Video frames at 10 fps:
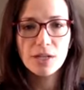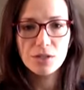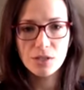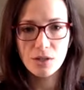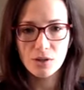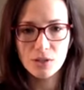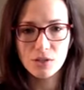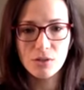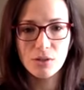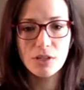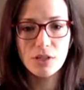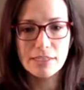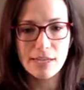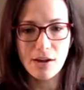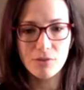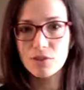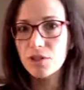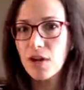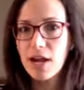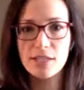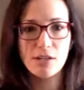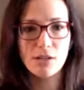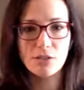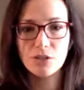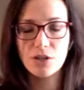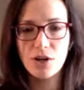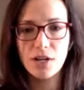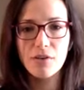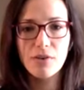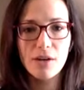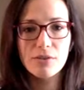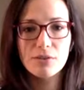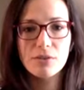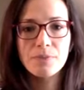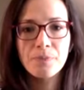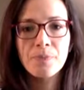I just encourage you to look down so your eyes aren't darting around.